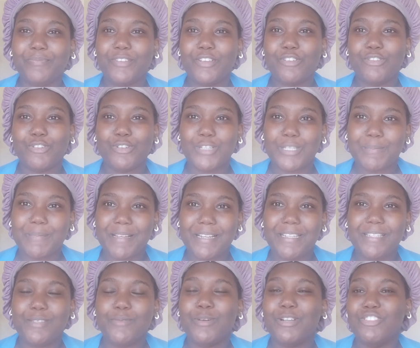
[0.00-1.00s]

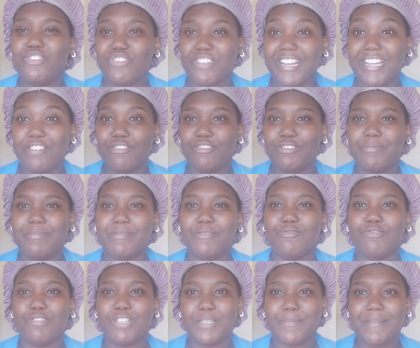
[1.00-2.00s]
rosebuds, well, dried
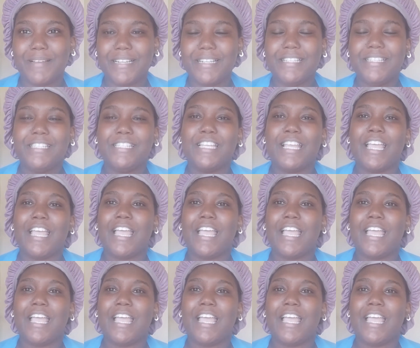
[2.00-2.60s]
rosebuds,